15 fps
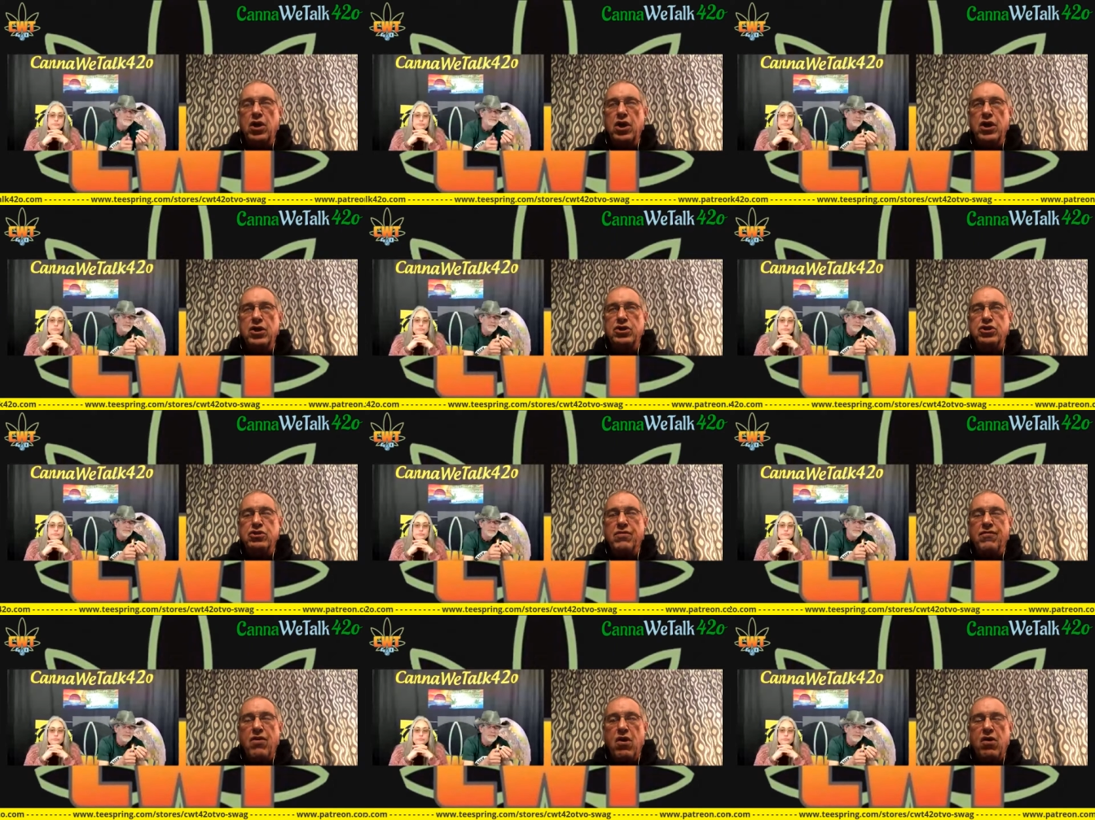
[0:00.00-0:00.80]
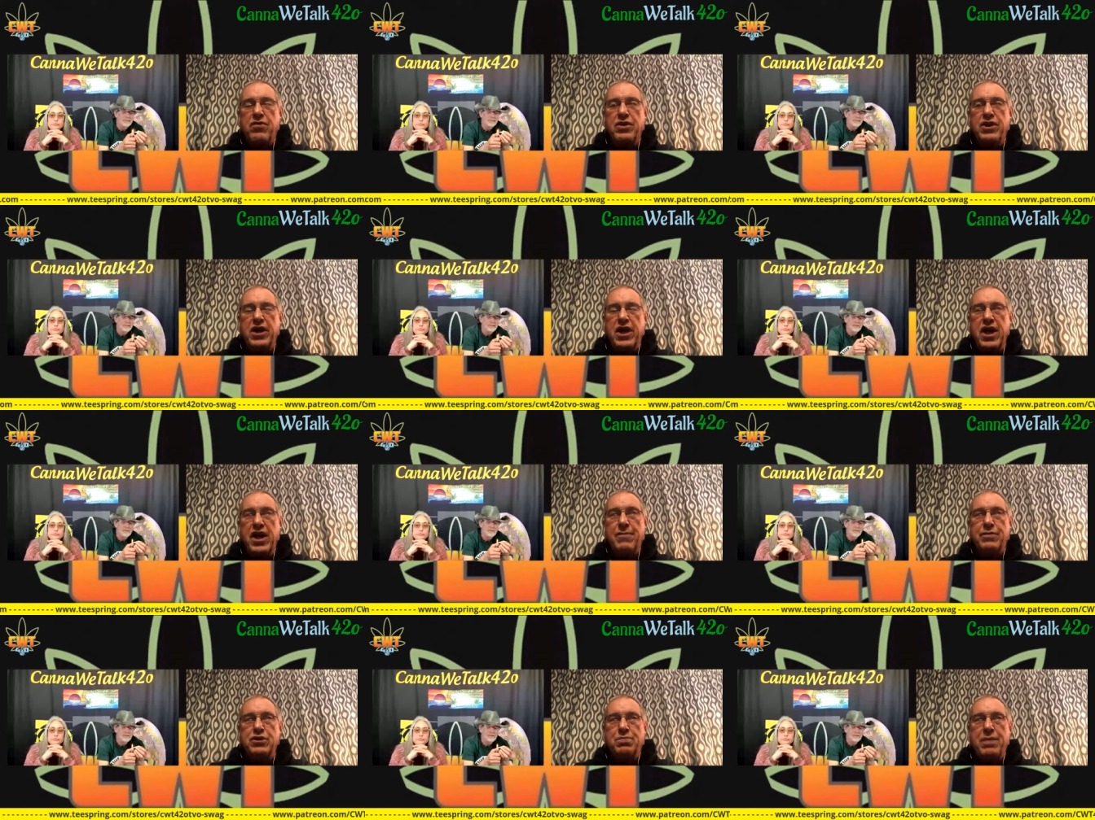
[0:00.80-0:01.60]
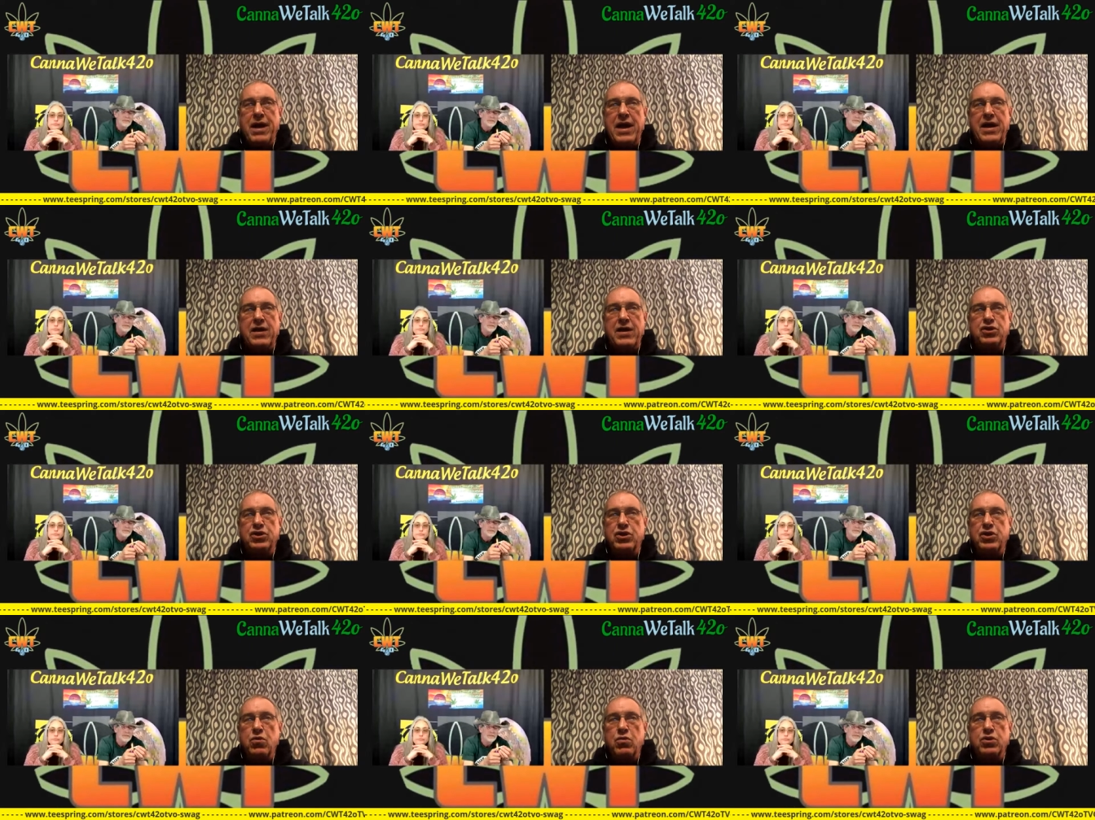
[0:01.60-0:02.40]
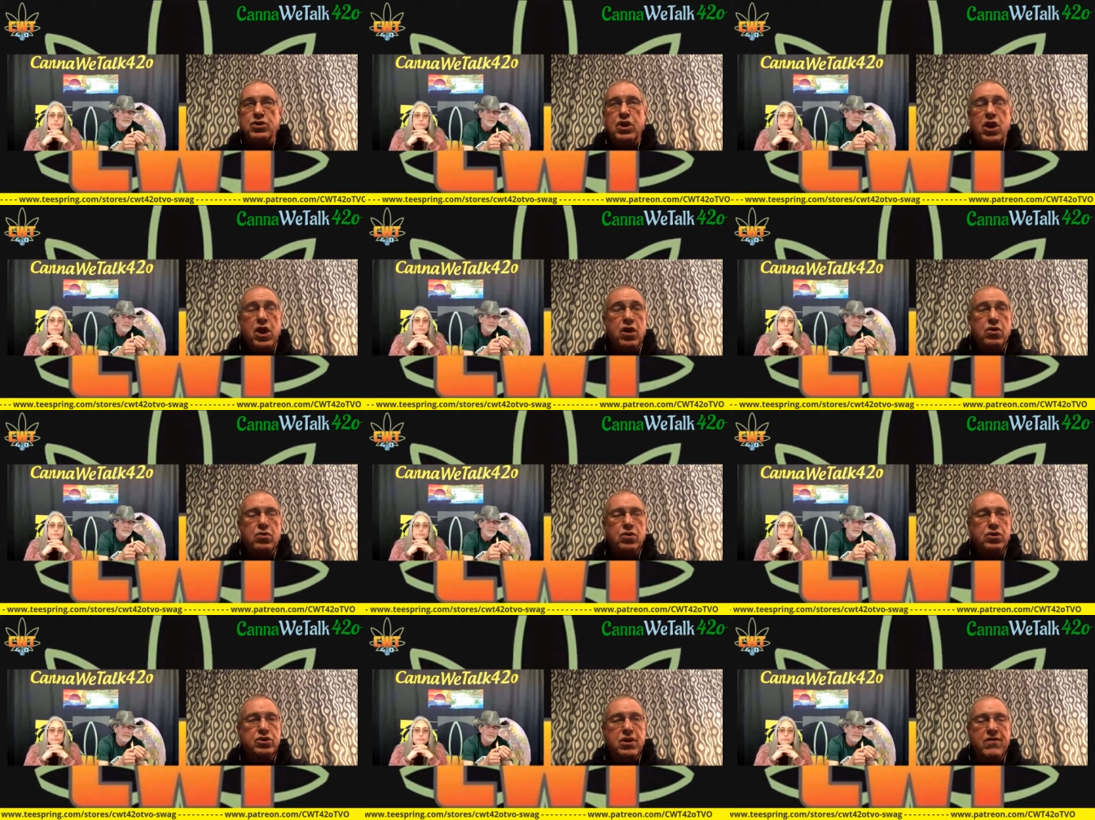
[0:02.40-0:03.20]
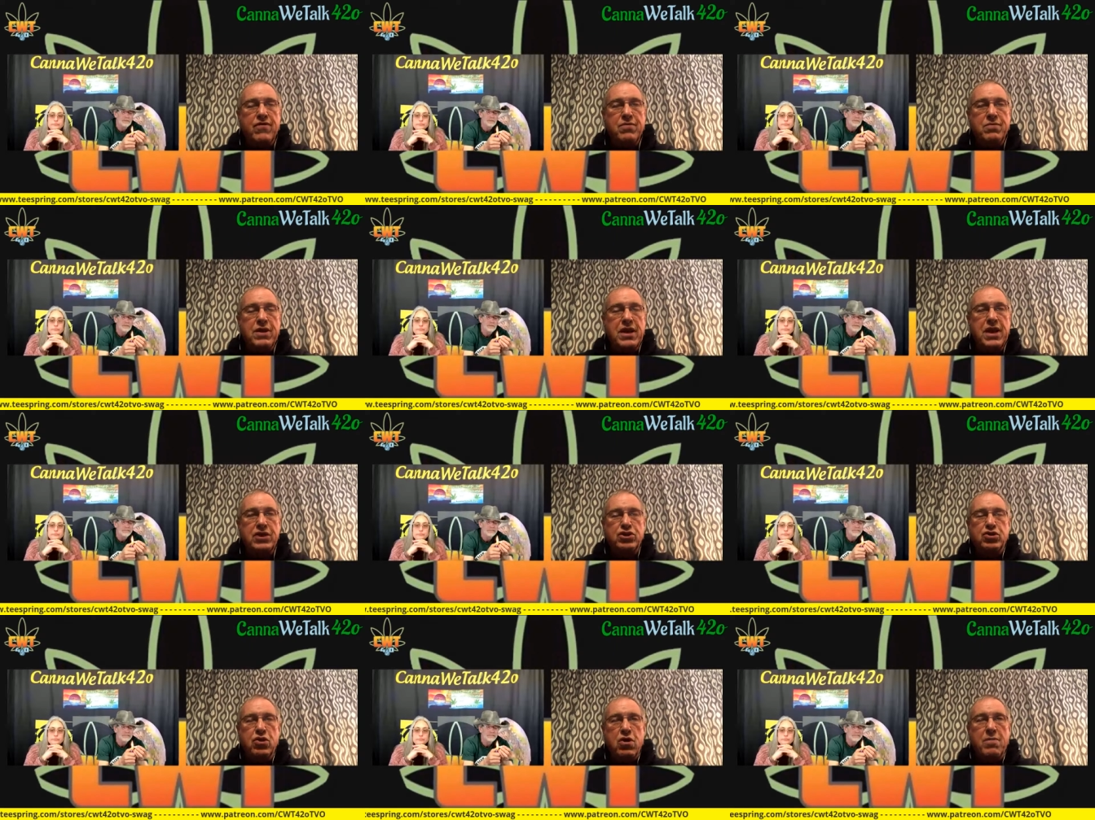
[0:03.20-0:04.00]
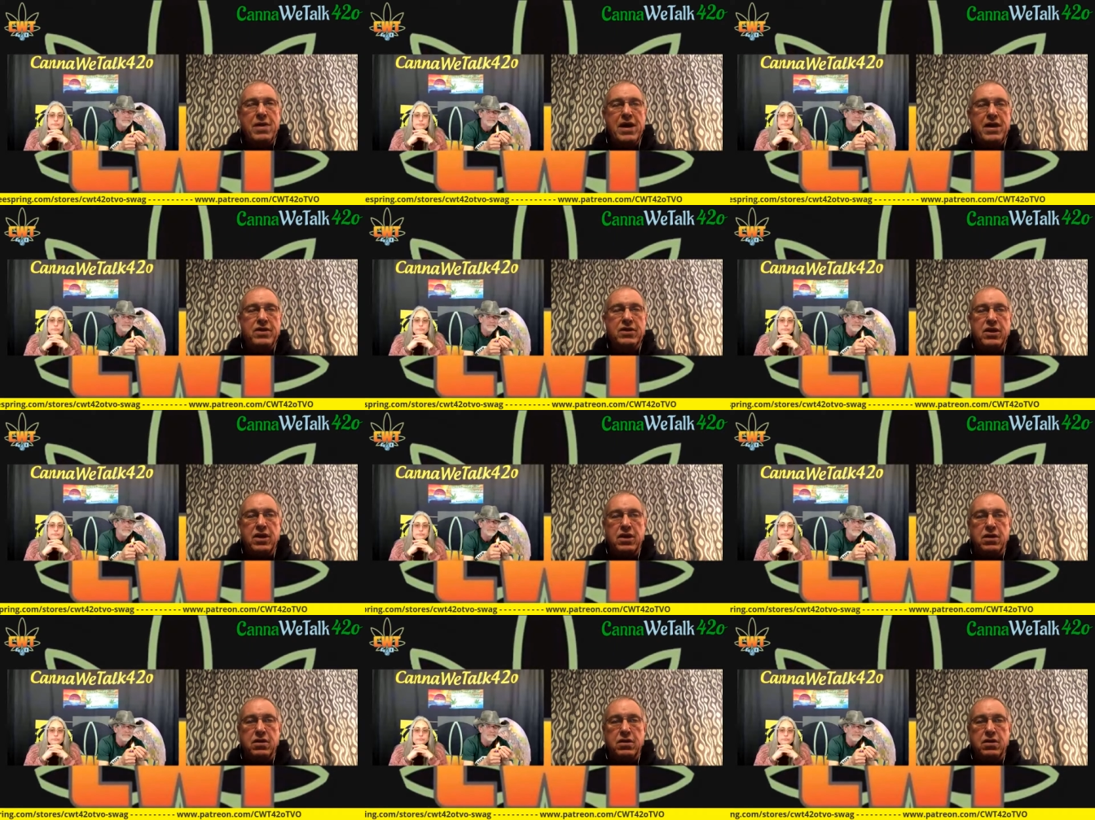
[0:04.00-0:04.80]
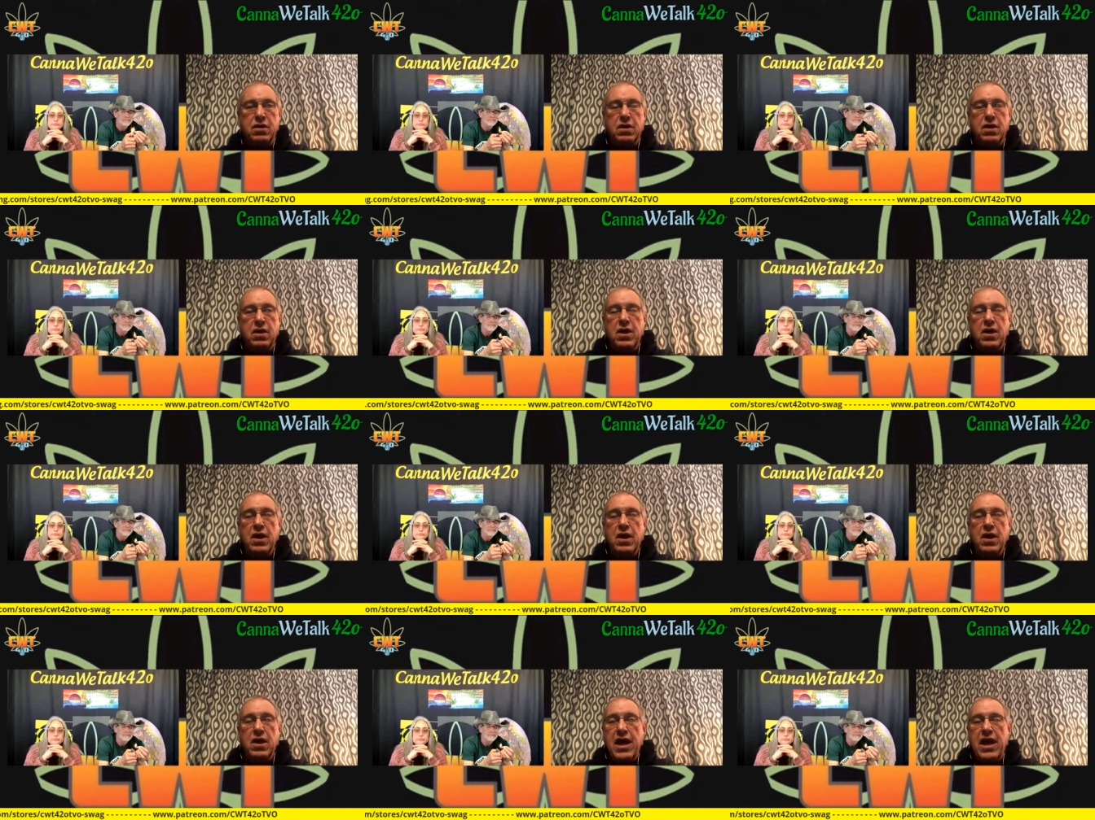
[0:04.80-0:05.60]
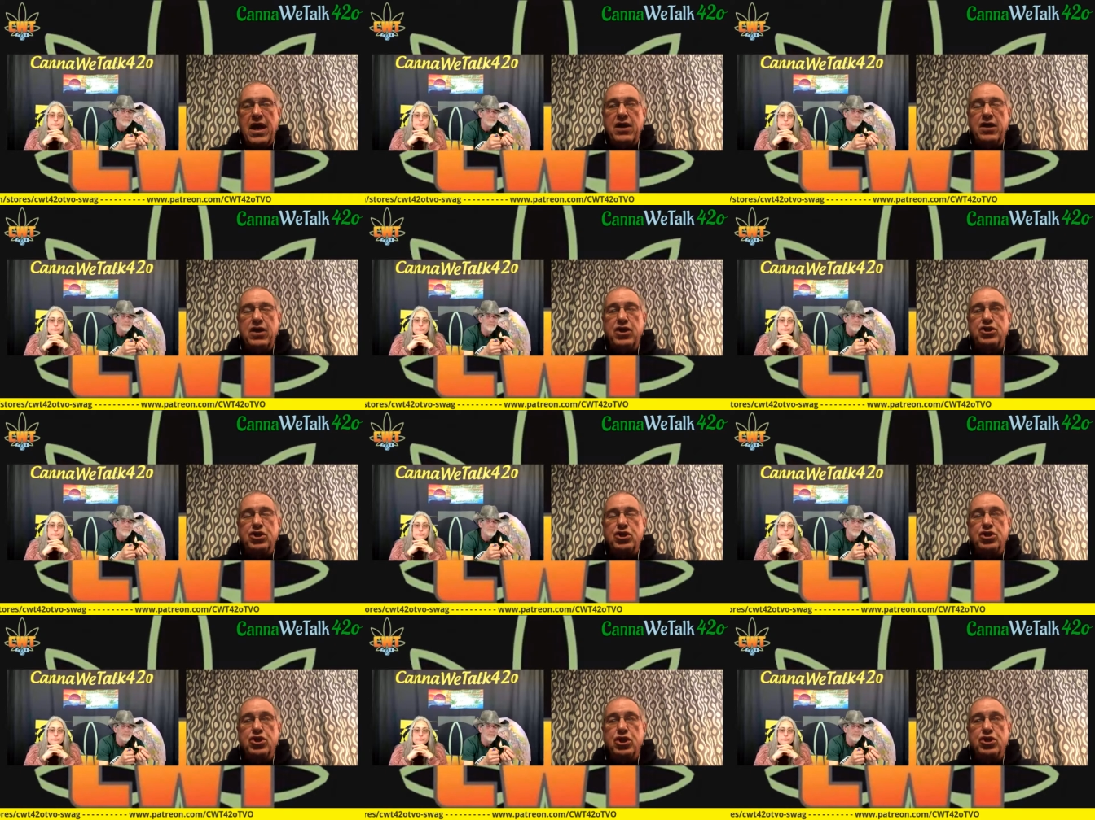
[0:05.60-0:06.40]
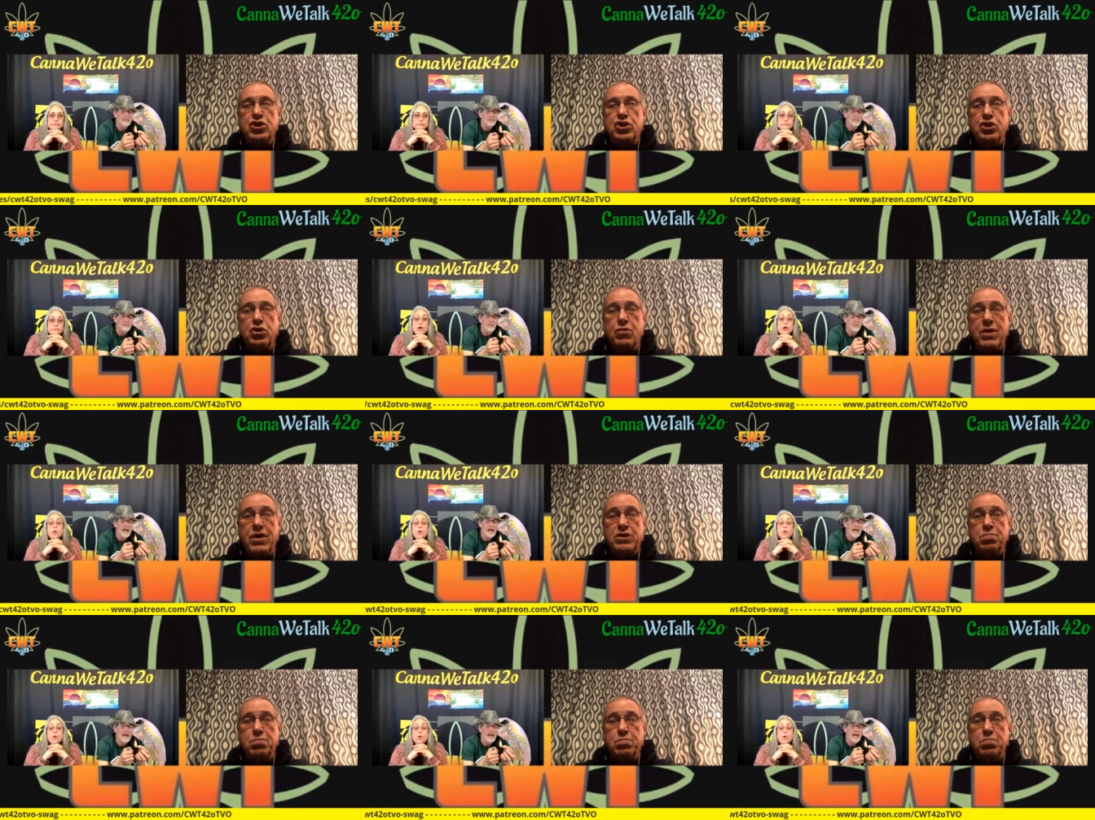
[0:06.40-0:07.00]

a list of all the cannabis patents, and there was hundreds of them that I saw back then. And this is just U.S.